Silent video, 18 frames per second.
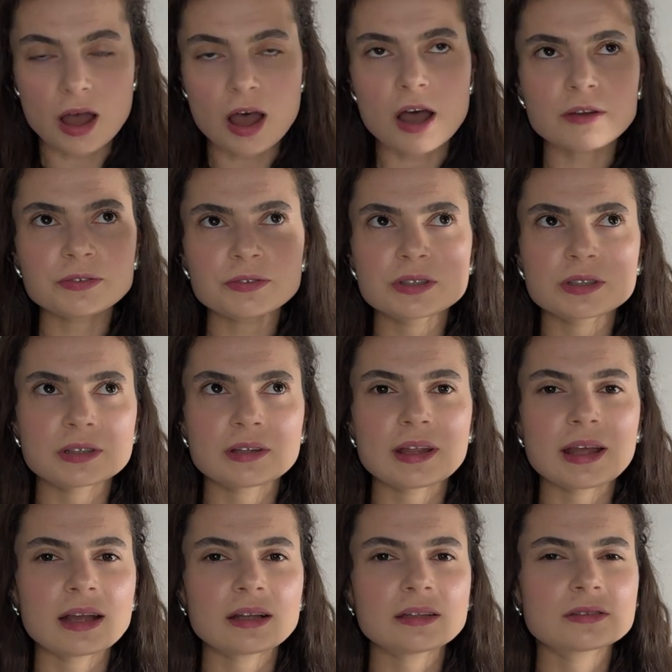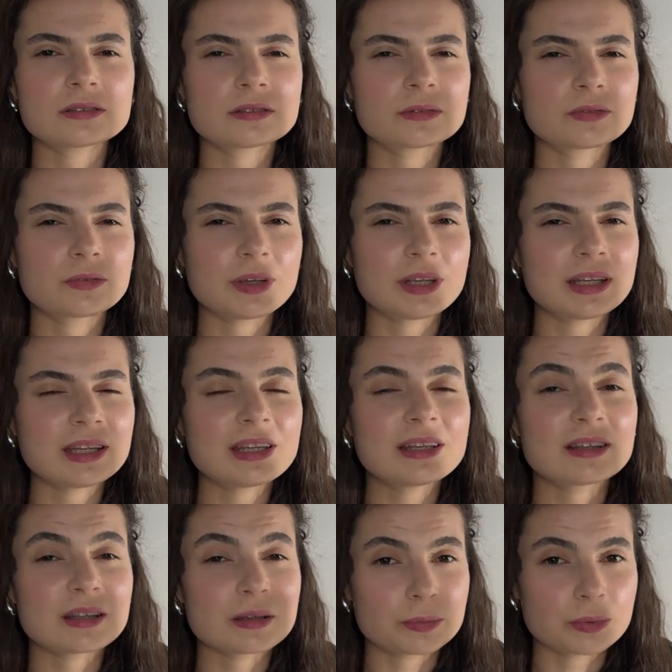After that, we
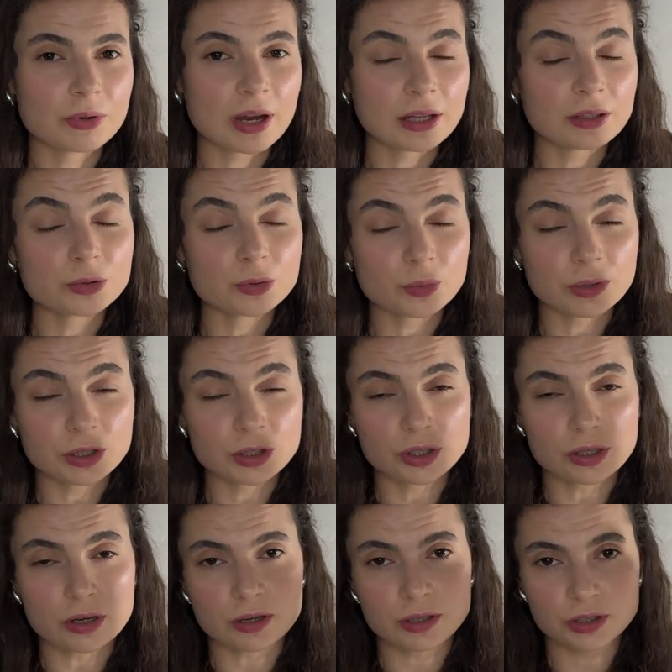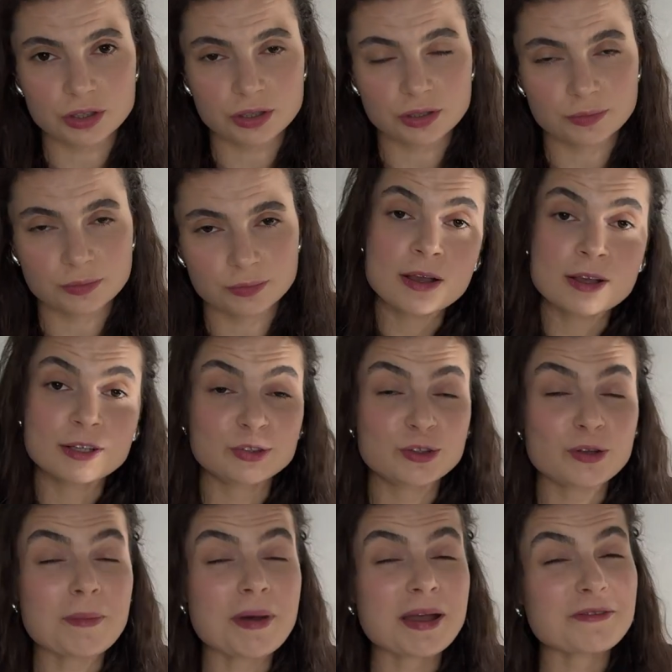need a break to recharge.
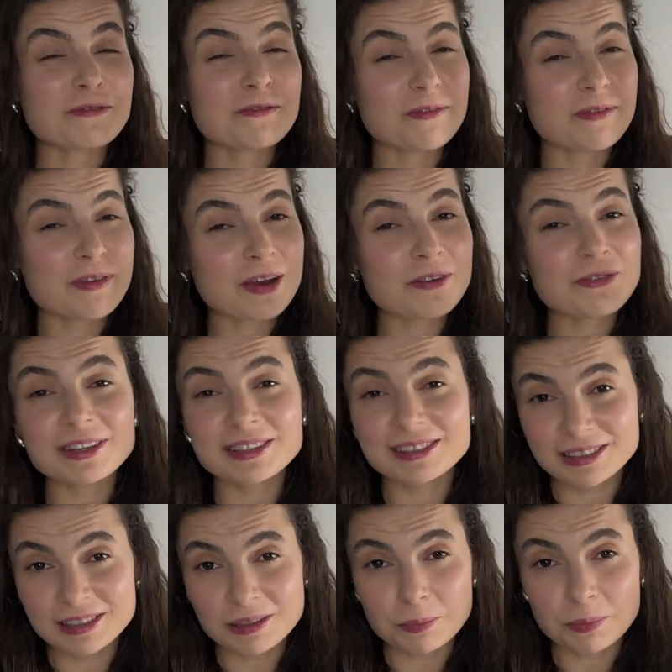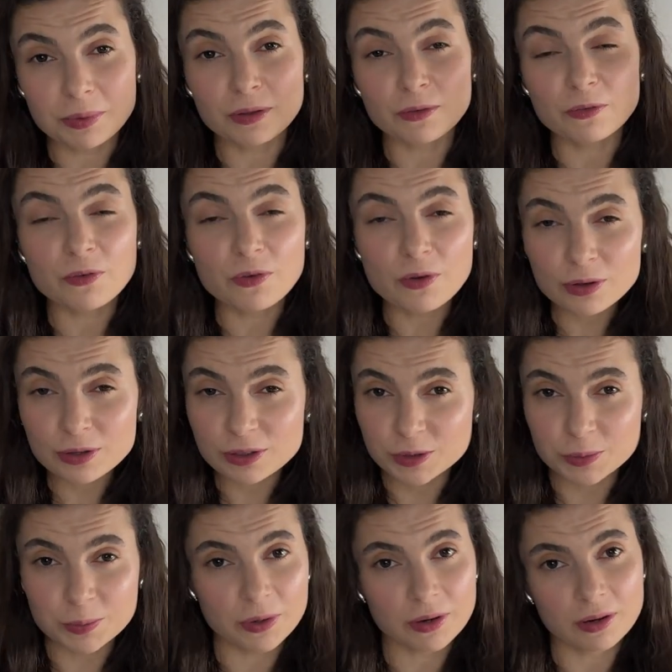So my very simple
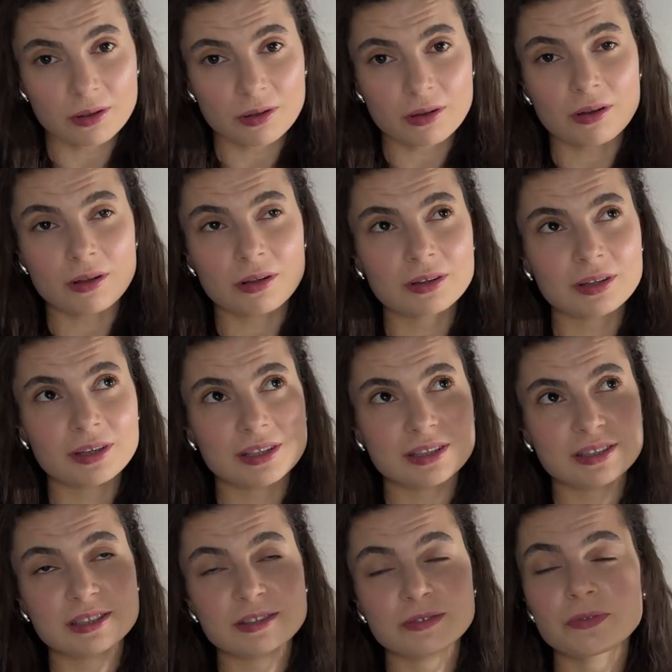focus protocol is the